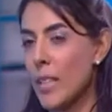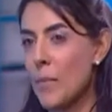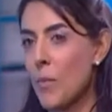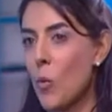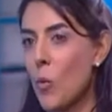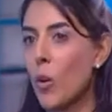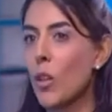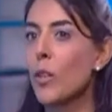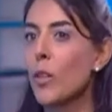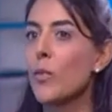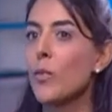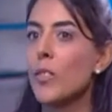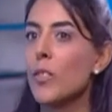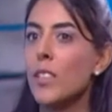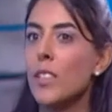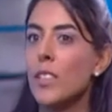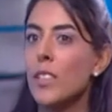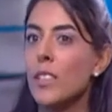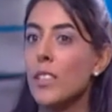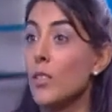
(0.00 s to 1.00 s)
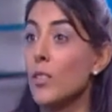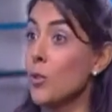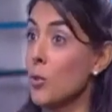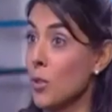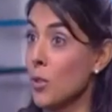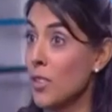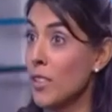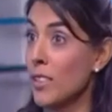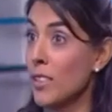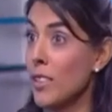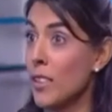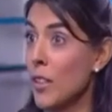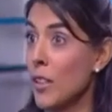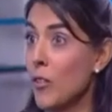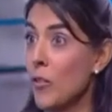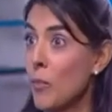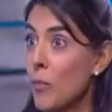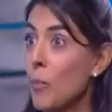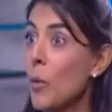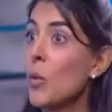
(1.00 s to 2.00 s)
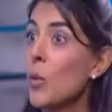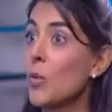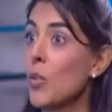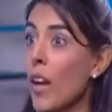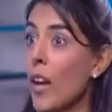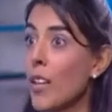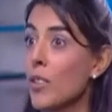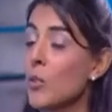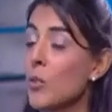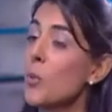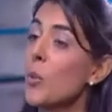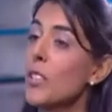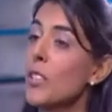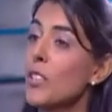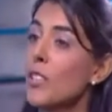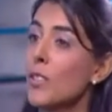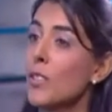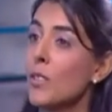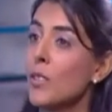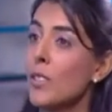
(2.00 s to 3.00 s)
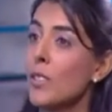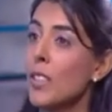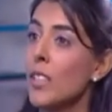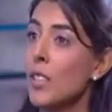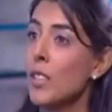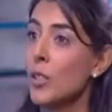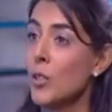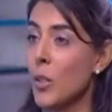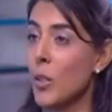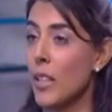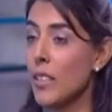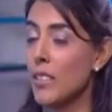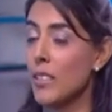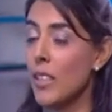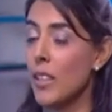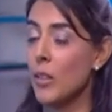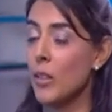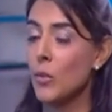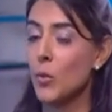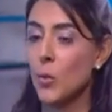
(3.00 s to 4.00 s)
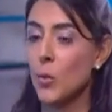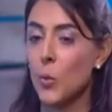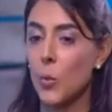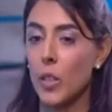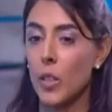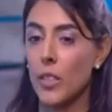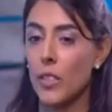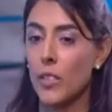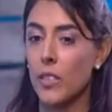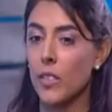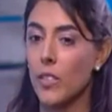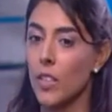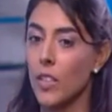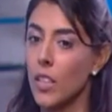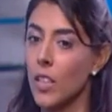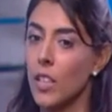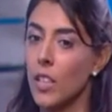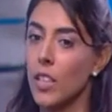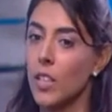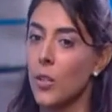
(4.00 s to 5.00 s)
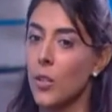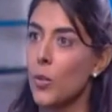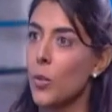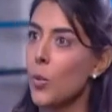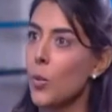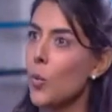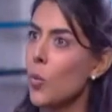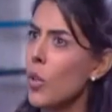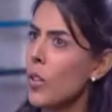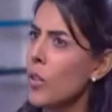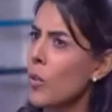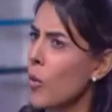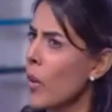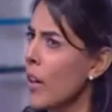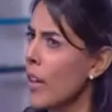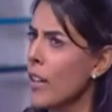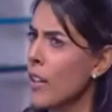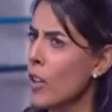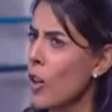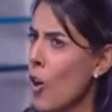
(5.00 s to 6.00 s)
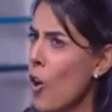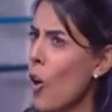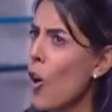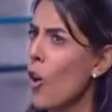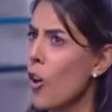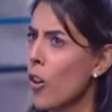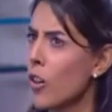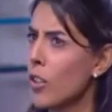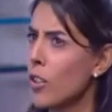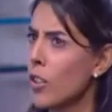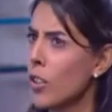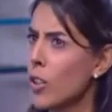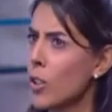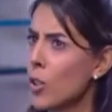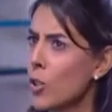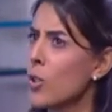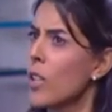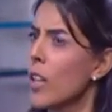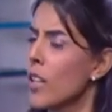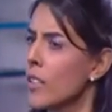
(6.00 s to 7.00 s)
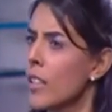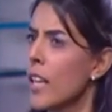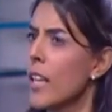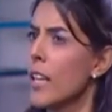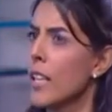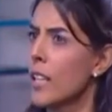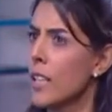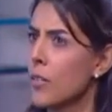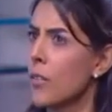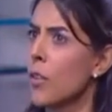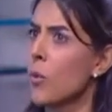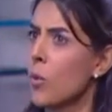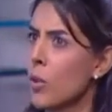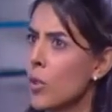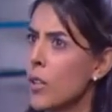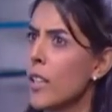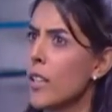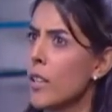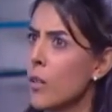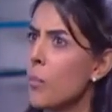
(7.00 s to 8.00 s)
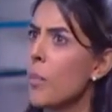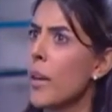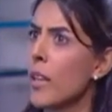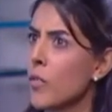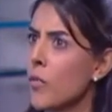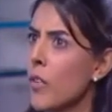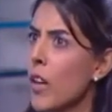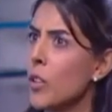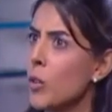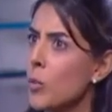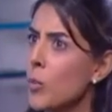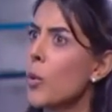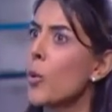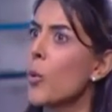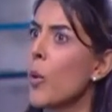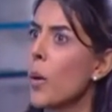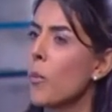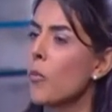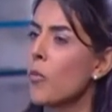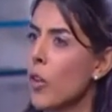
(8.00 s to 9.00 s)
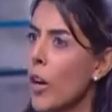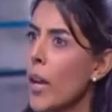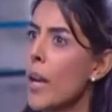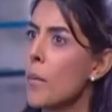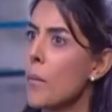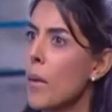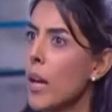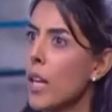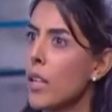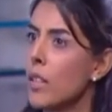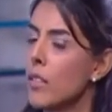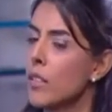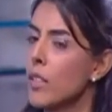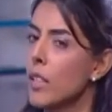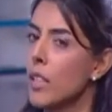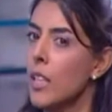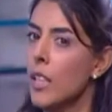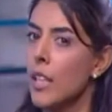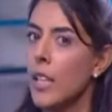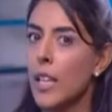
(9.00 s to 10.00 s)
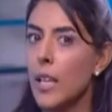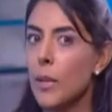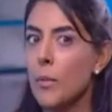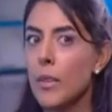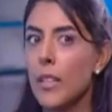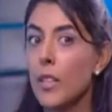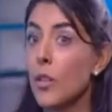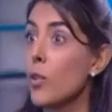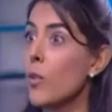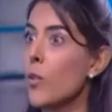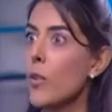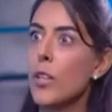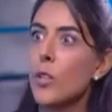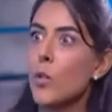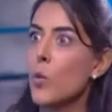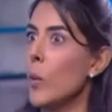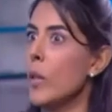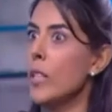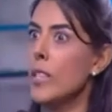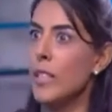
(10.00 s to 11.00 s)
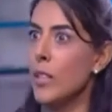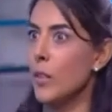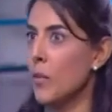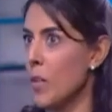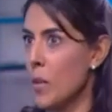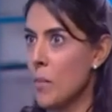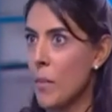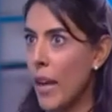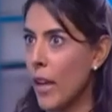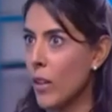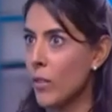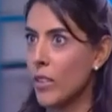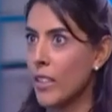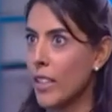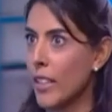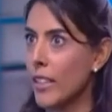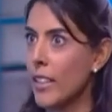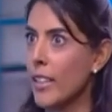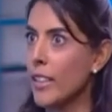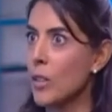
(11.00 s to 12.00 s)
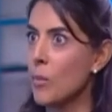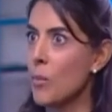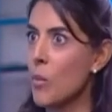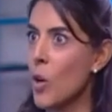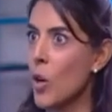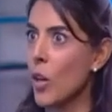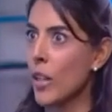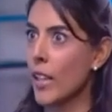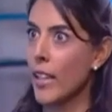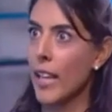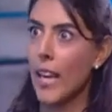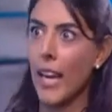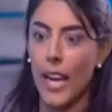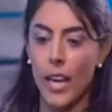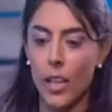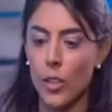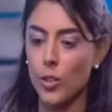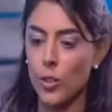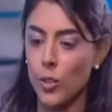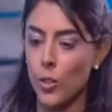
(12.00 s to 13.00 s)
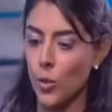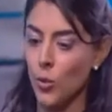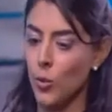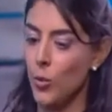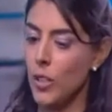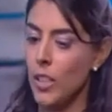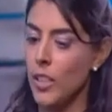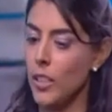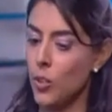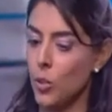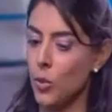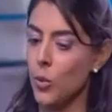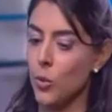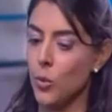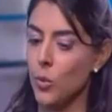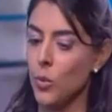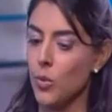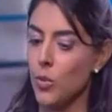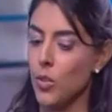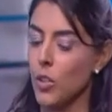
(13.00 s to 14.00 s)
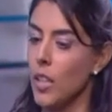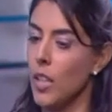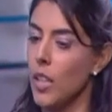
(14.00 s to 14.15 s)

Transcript: one of the, interestingly enough, most asked questions to ourselves was, what credit card should I take if I want to get the best value program for air miles? I mean, there are around 20 of them out there in the market. How do you really choose?